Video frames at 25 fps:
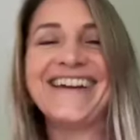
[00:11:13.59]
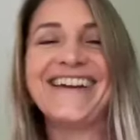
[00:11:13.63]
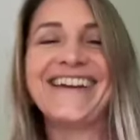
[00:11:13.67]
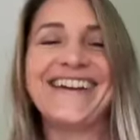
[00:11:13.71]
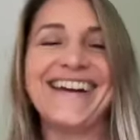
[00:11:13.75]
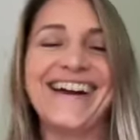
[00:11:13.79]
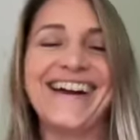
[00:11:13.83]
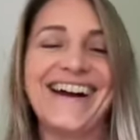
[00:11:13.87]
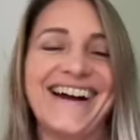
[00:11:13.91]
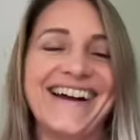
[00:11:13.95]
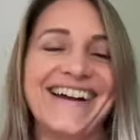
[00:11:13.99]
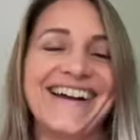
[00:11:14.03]

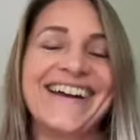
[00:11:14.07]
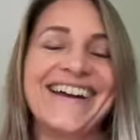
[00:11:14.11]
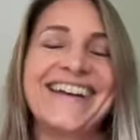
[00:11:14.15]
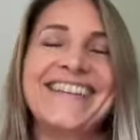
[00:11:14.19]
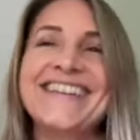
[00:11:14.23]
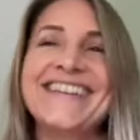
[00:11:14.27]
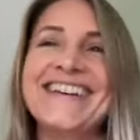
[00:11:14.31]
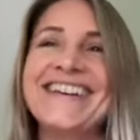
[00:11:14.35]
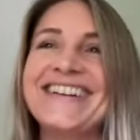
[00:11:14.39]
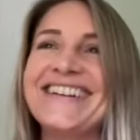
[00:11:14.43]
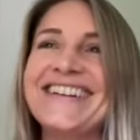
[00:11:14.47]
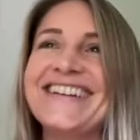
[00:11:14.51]
Yeah.
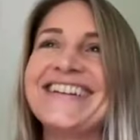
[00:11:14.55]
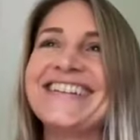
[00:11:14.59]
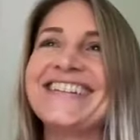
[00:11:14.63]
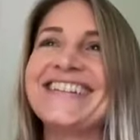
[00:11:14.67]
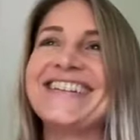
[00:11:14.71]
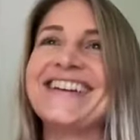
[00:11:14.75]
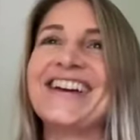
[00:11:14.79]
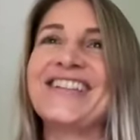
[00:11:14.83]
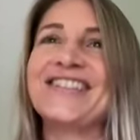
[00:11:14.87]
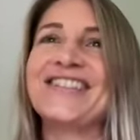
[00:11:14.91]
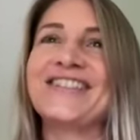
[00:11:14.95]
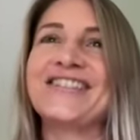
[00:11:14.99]
And then
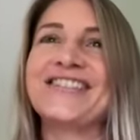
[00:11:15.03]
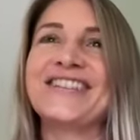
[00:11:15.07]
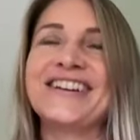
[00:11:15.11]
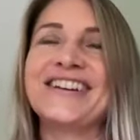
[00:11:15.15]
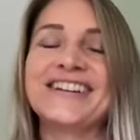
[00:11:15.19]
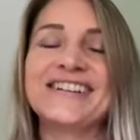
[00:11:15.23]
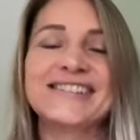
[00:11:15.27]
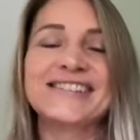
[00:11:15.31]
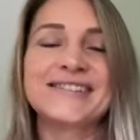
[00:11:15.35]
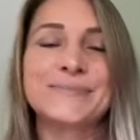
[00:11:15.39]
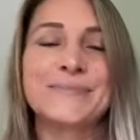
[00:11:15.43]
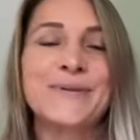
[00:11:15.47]
the other
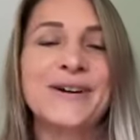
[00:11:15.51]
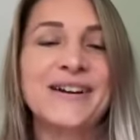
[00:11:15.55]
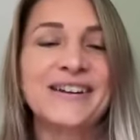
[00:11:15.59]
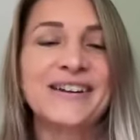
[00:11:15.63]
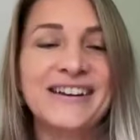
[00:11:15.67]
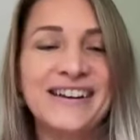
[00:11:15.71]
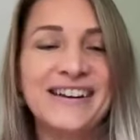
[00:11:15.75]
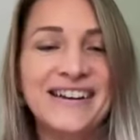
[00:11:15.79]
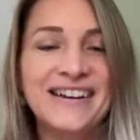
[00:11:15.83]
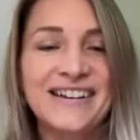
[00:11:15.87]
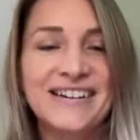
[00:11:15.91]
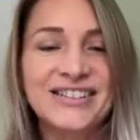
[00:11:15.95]
thing is
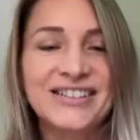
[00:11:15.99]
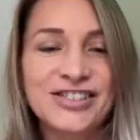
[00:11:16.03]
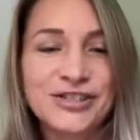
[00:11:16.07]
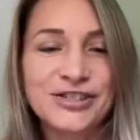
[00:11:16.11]
money.